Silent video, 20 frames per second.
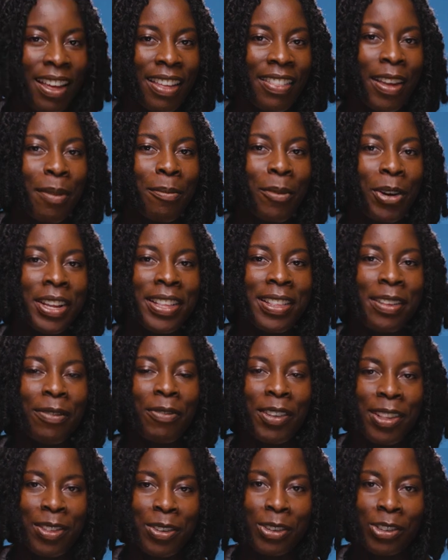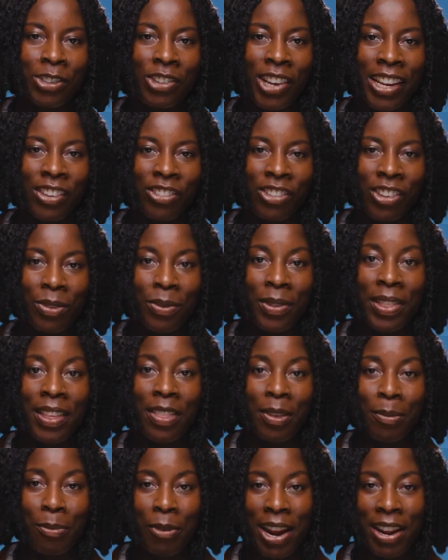They monitored physical changes within
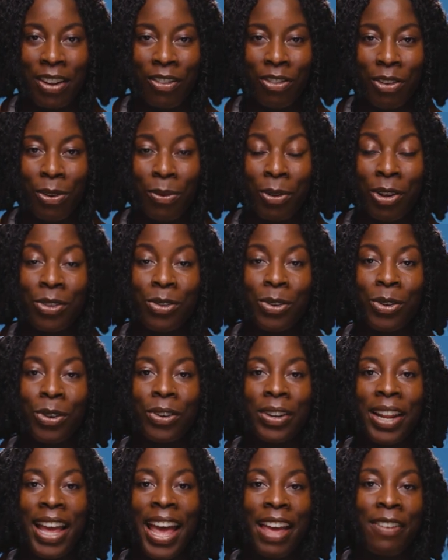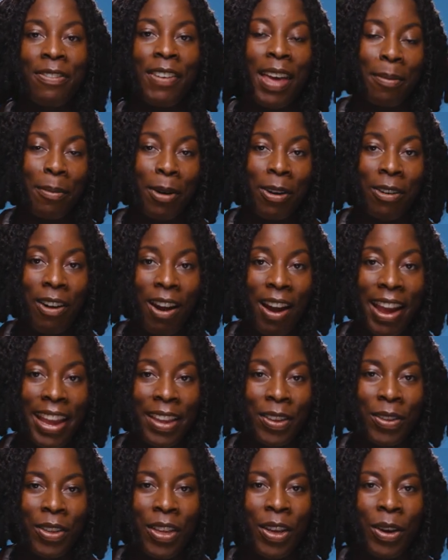the brain through what's called fMRI,